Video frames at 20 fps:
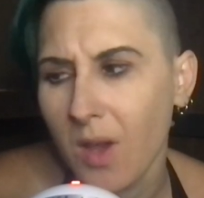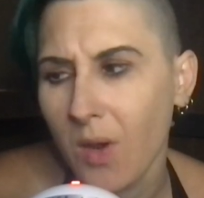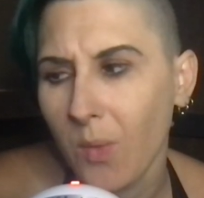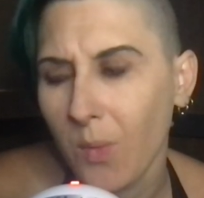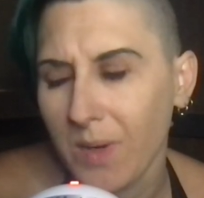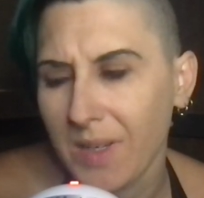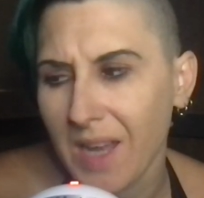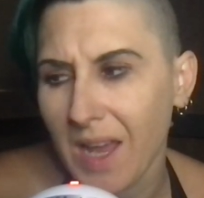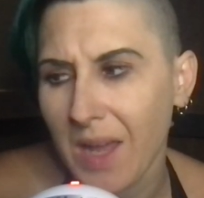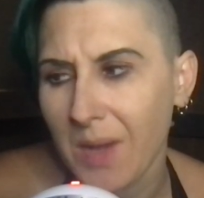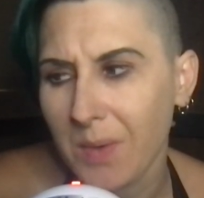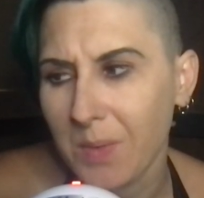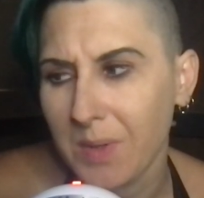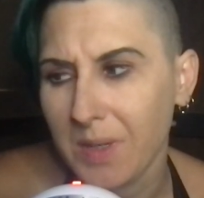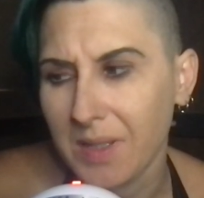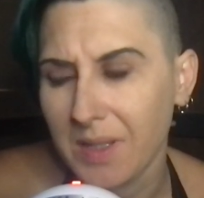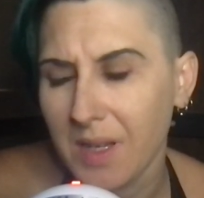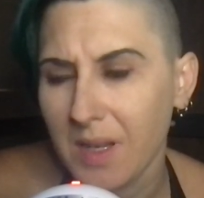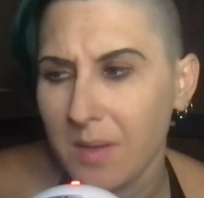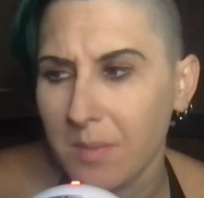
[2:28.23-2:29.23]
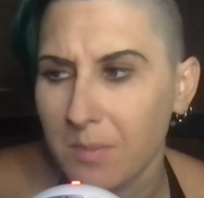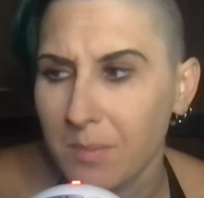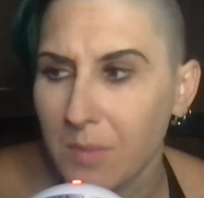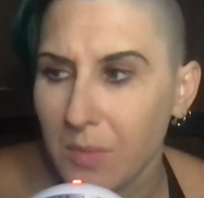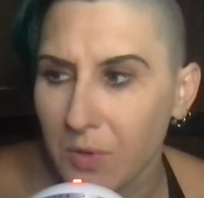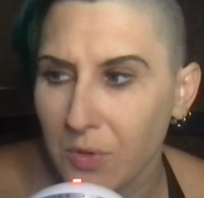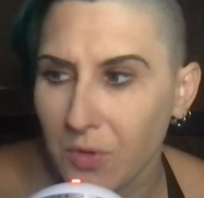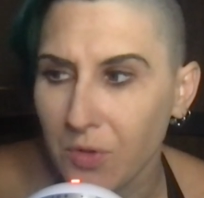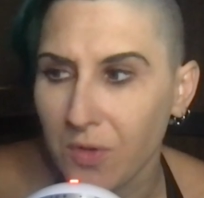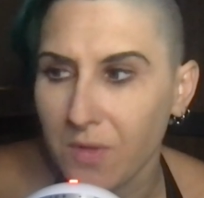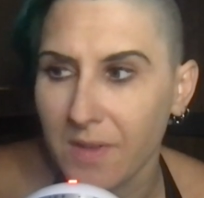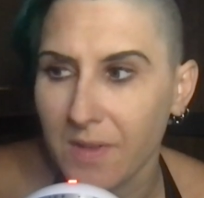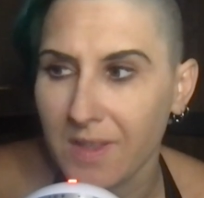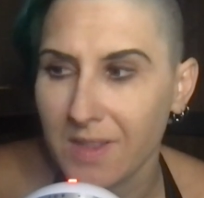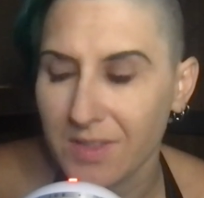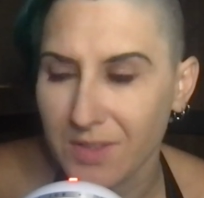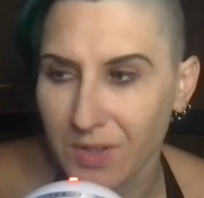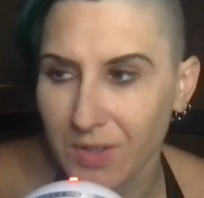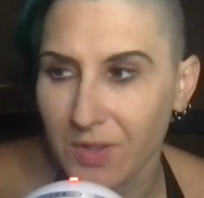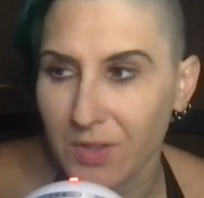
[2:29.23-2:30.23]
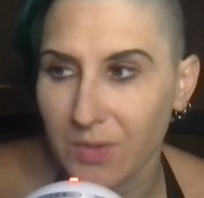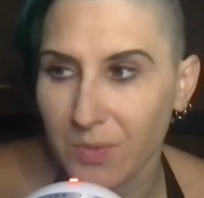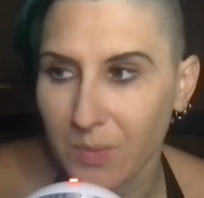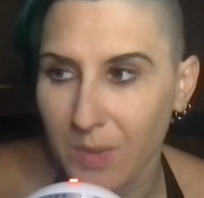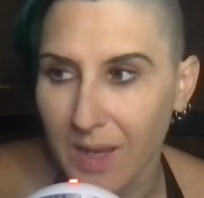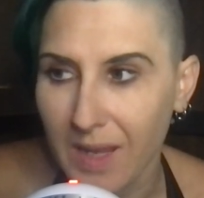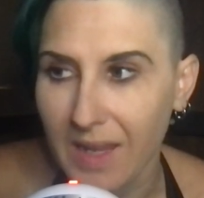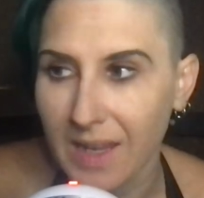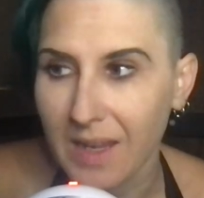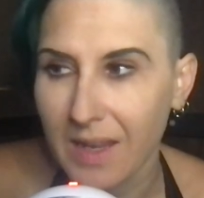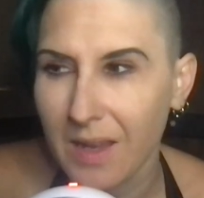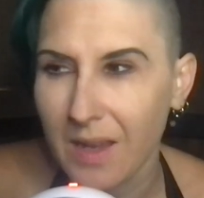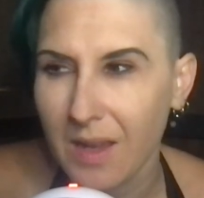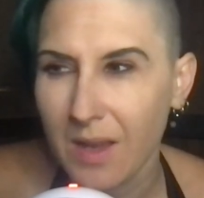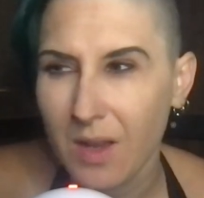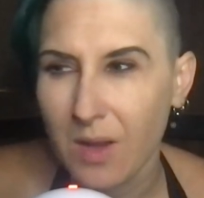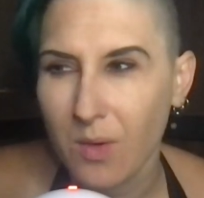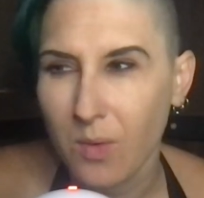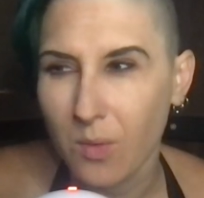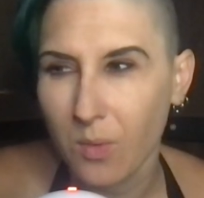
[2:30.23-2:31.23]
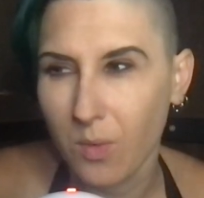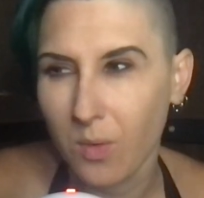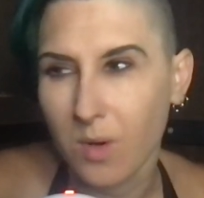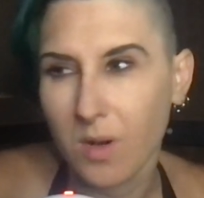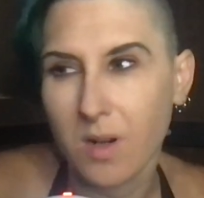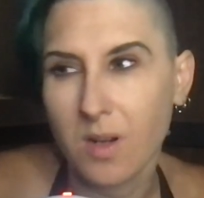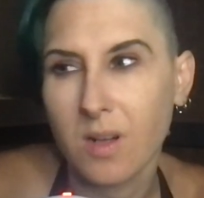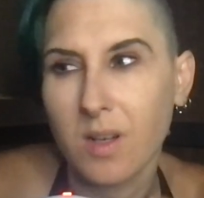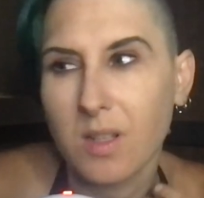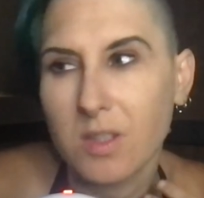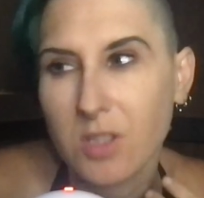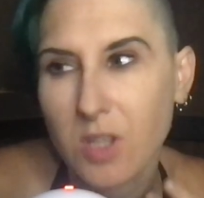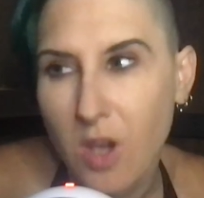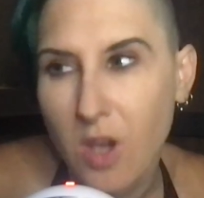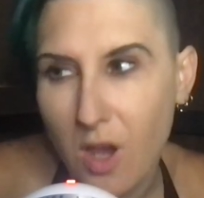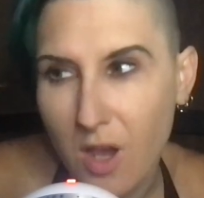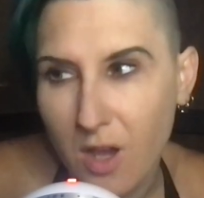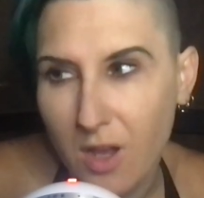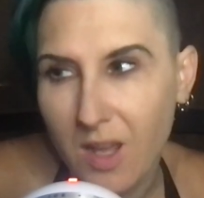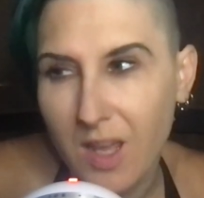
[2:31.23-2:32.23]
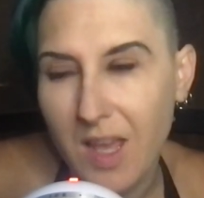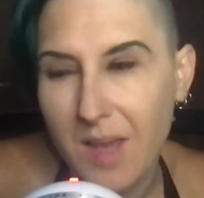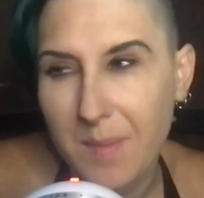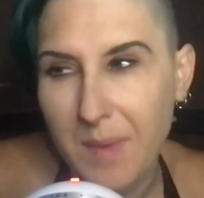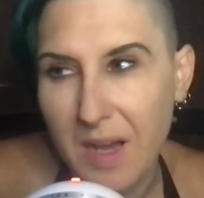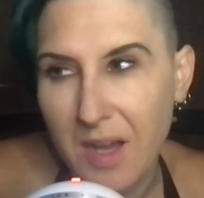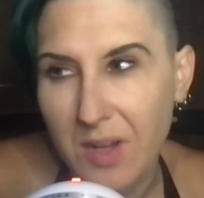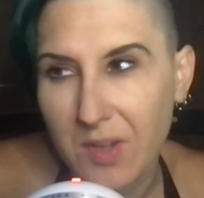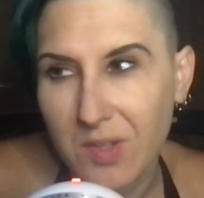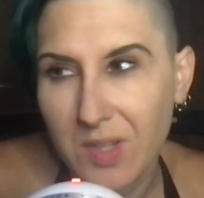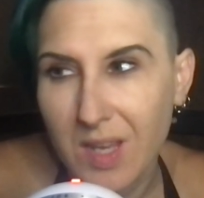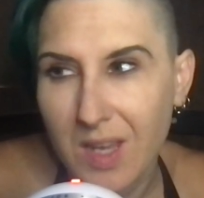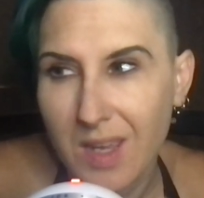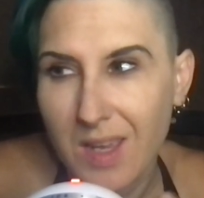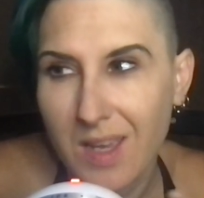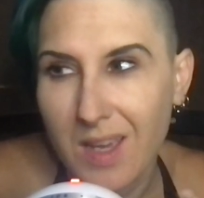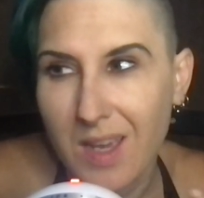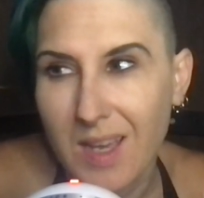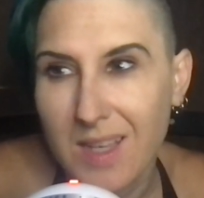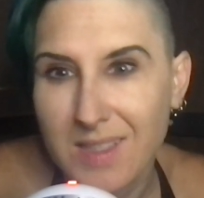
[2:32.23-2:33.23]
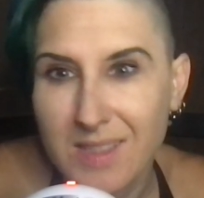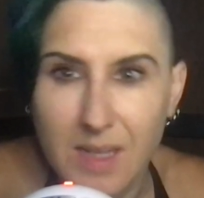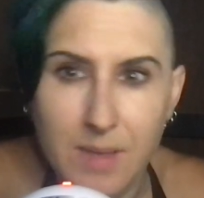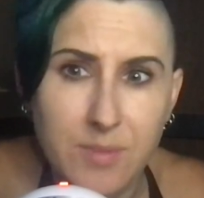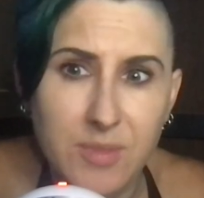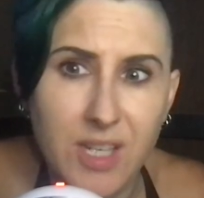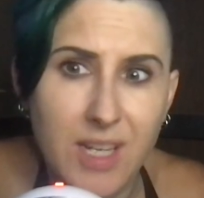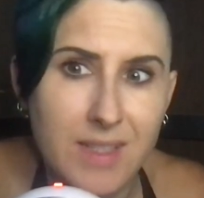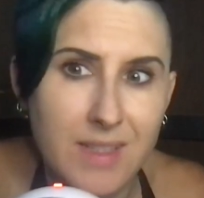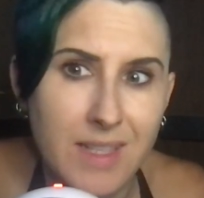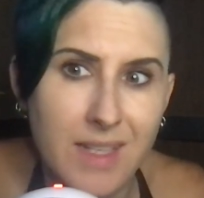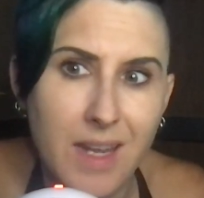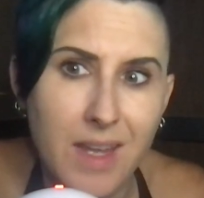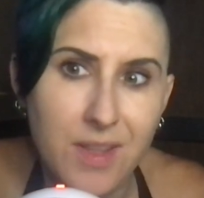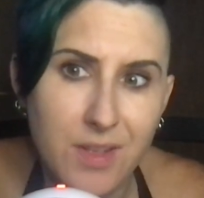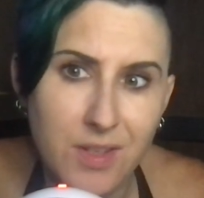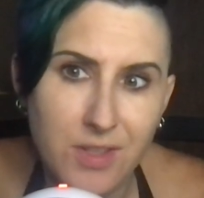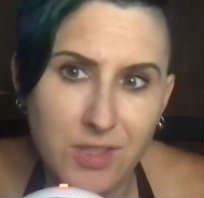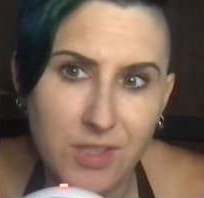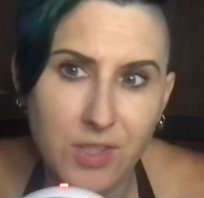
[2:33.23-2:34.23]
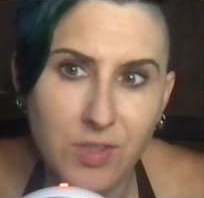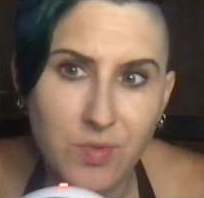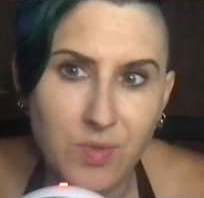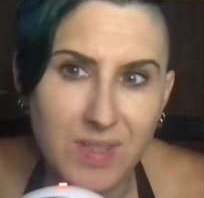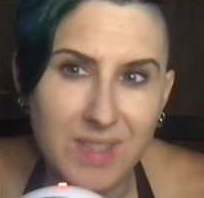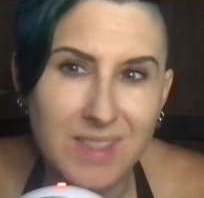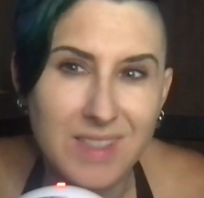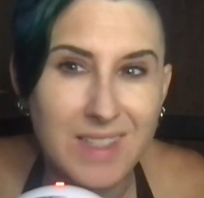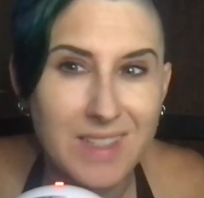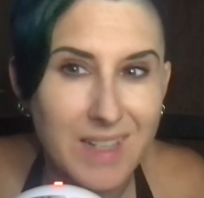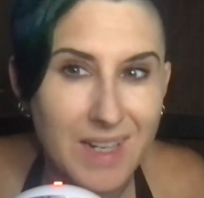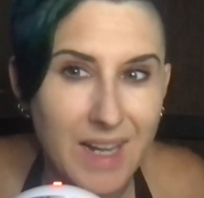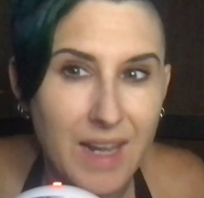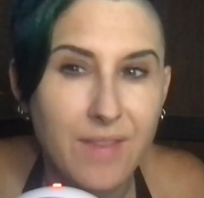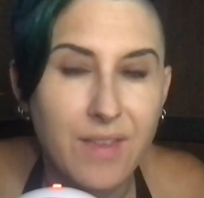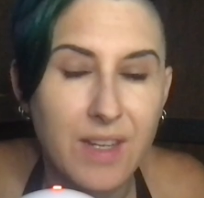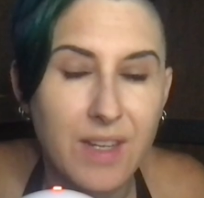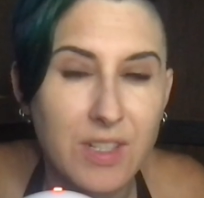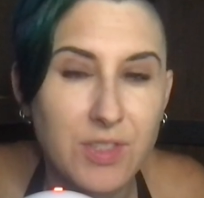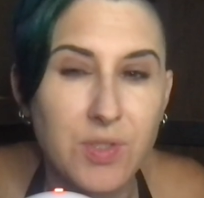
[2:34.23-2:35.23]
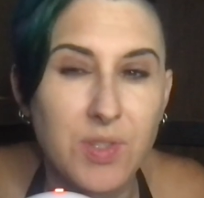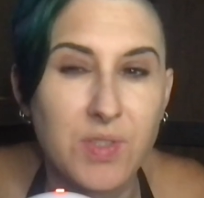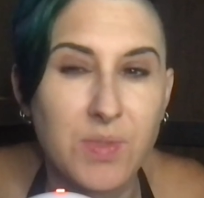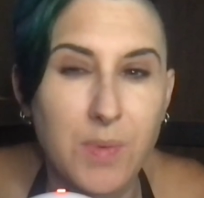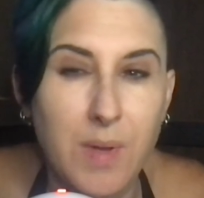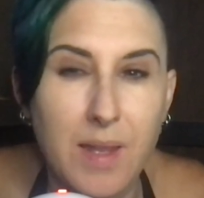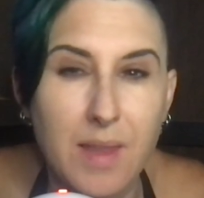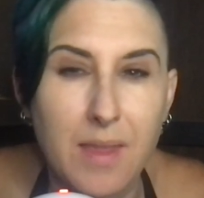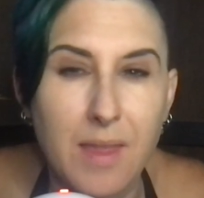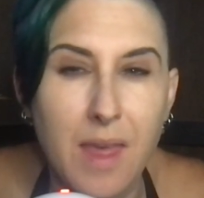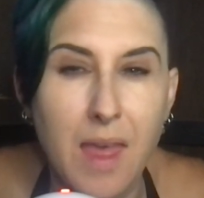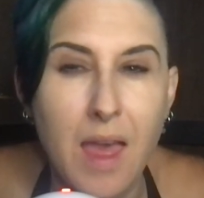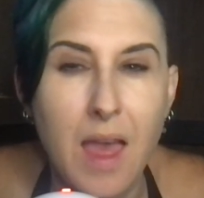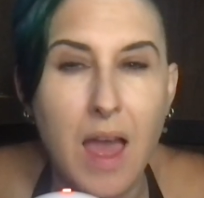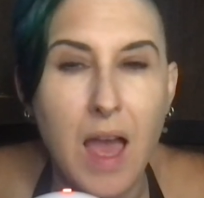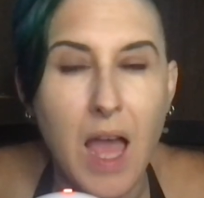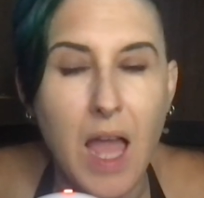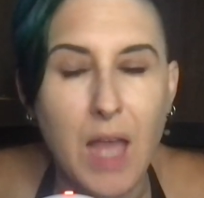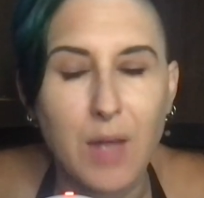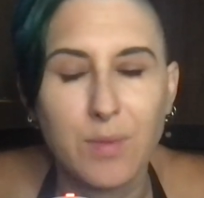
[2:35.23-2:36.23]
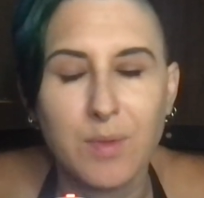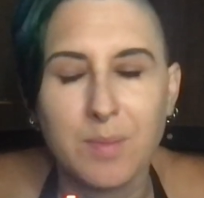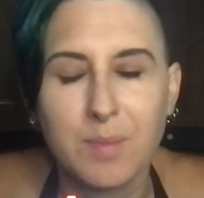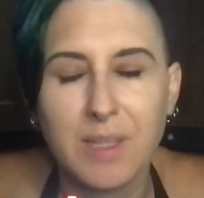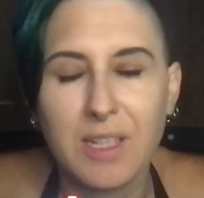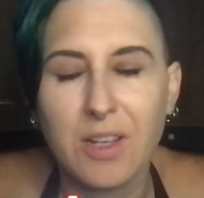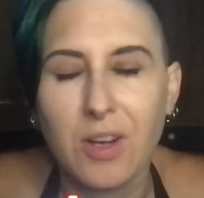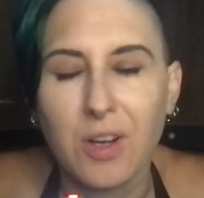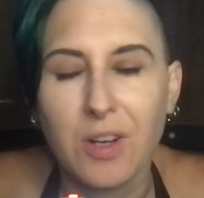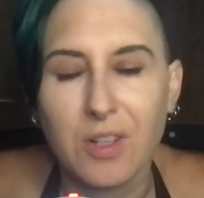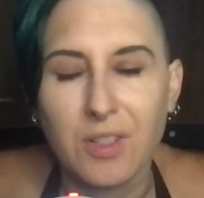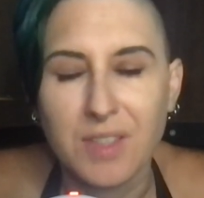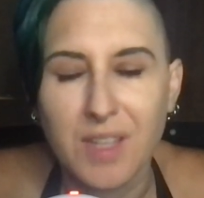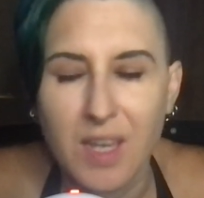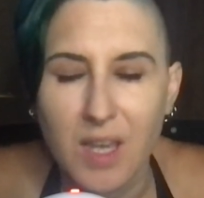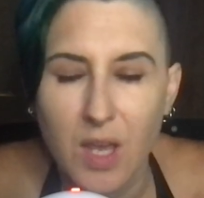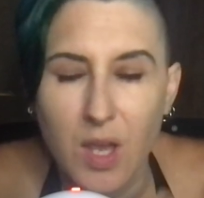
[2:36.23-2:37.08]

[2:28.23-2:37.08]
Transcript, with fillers: when I would move a certain way or talk about a subject that other children did not have interest with. I would be called